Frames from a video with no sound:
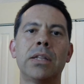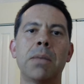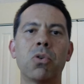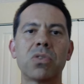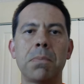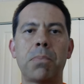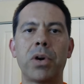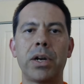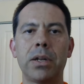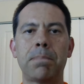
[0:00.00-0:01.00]
the most
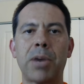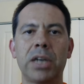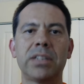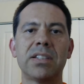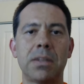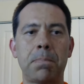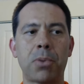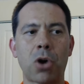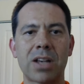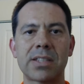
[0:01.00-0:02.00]
important part is the
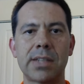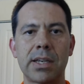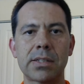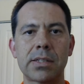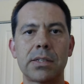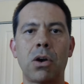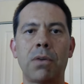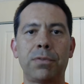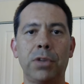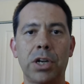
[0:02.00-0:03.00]
process
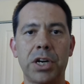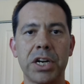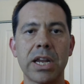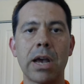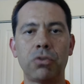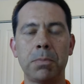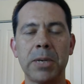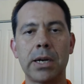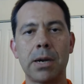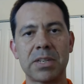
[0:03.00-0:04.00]
of learning how to
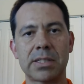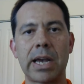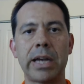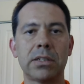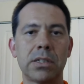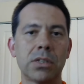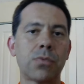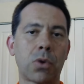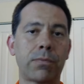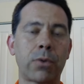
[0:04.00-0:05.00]
become a scientist
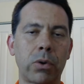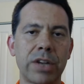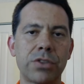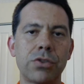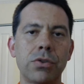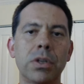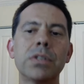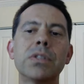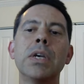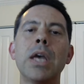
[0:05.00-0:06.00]
for, for grad
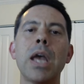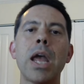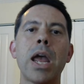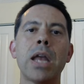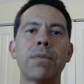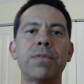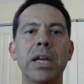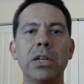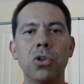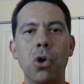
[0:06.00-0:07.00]
students. And if
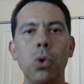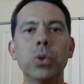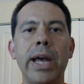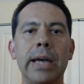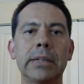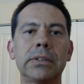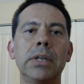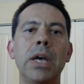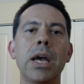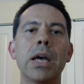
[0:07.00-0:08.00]
they know that,
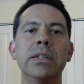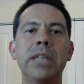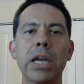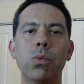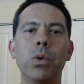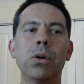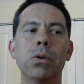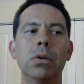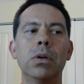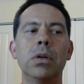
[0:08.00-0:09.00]
they
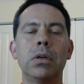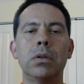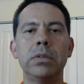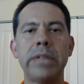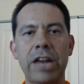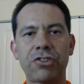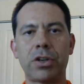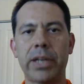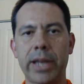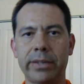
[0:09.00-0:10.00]
will
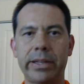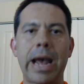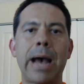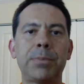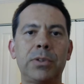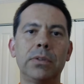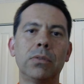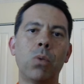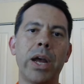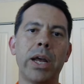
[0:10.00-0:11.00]
naturally adapt
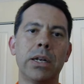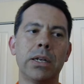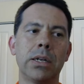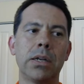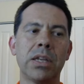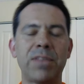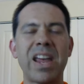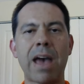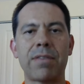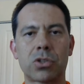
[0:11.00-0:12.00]
when, if
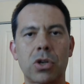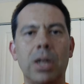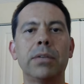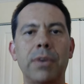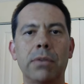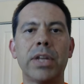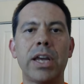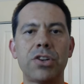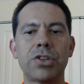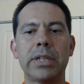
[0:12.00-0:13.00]
they have a solid
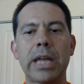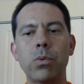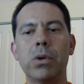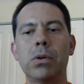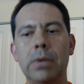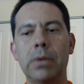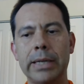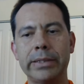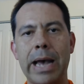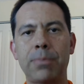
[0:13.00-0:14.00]
foundation, they will
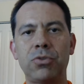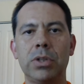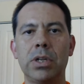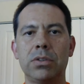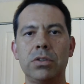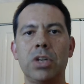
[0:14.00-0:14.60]
adapt to the, the